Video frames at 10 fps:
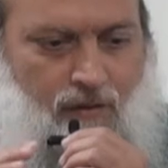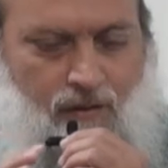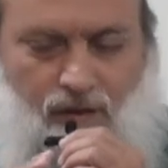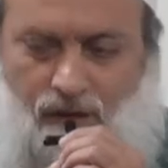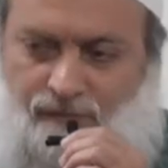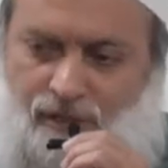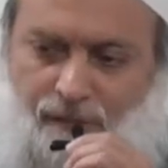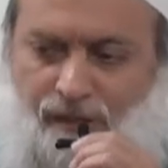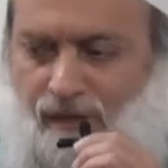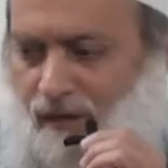And I'm
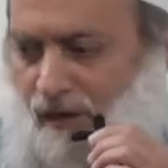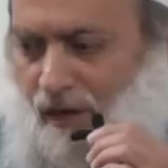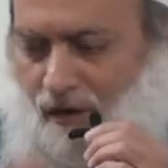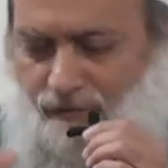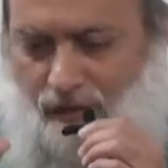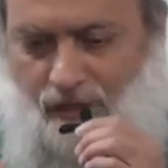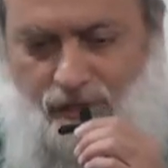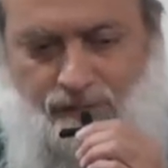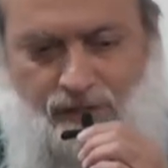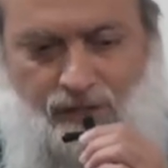skipping a lot of
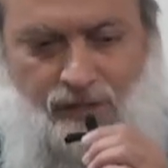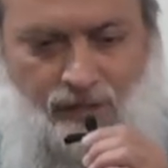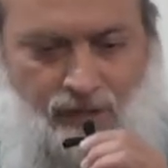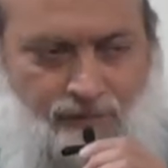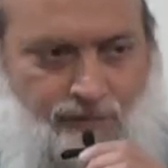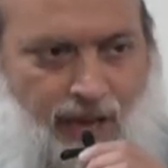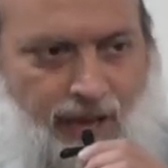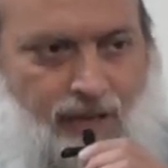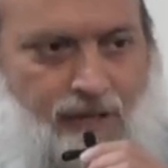things, but then He comes back.